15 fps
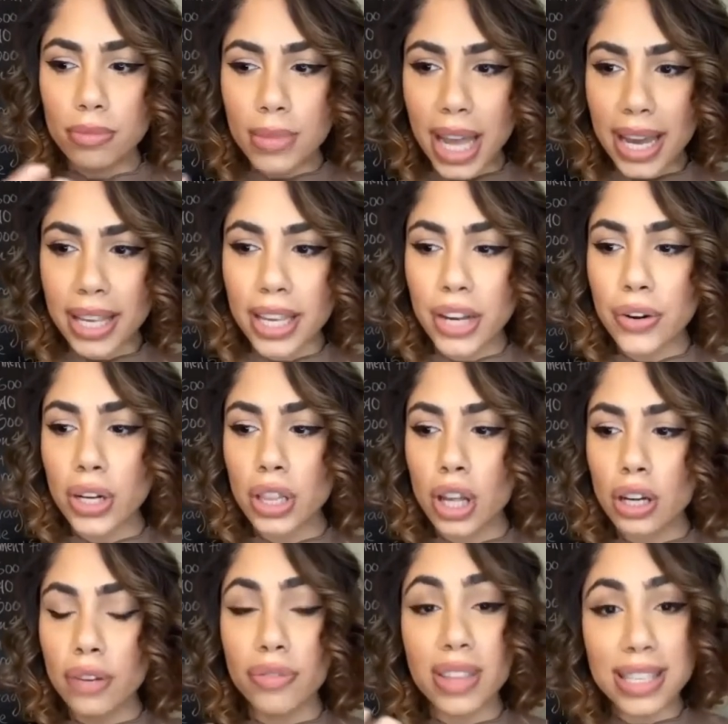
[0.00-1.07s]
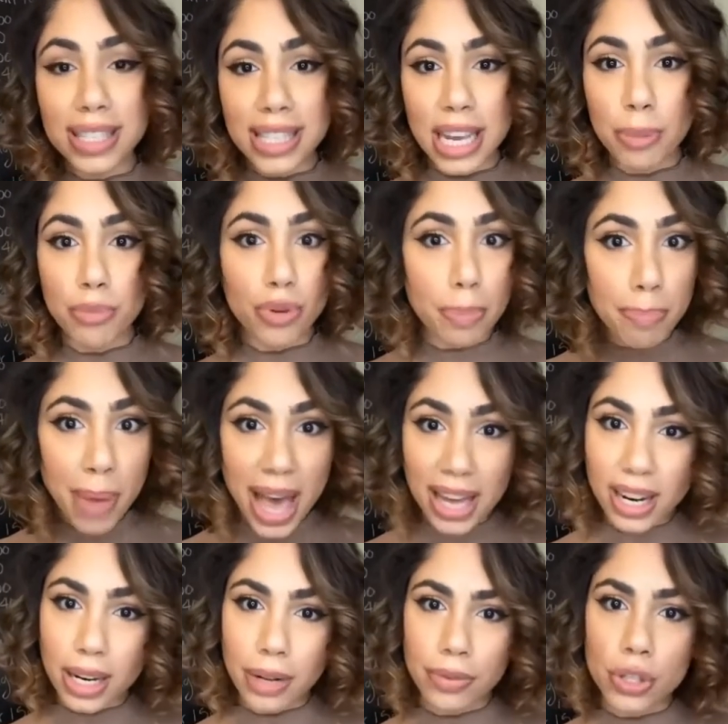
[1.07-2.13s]
I hear a lot of the same
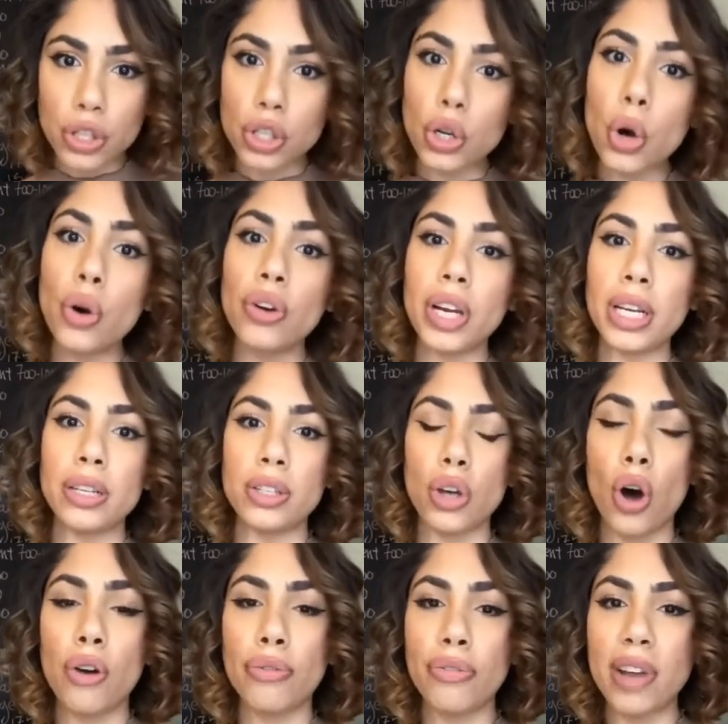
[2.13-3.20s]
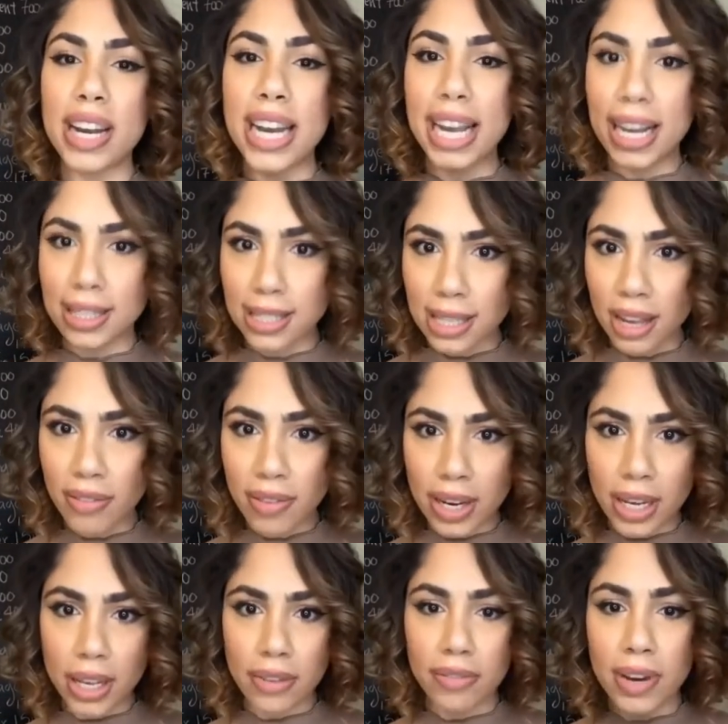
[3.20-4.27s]
repetitive stories of
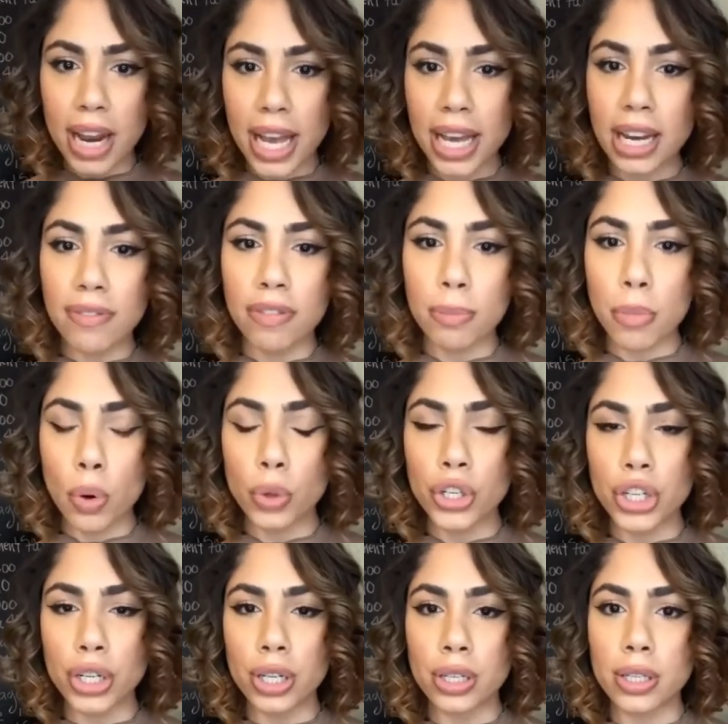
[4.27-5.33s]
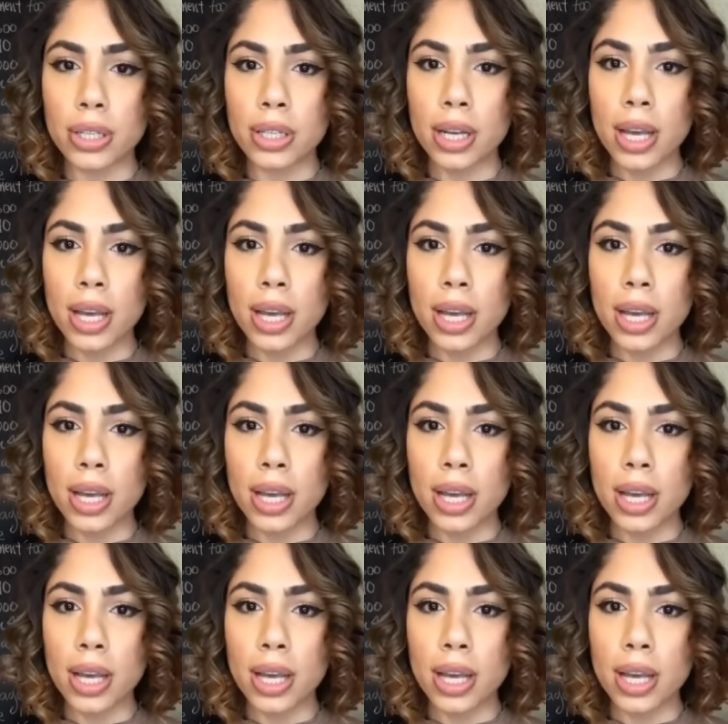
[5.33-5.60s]
negativity, of negative emotions.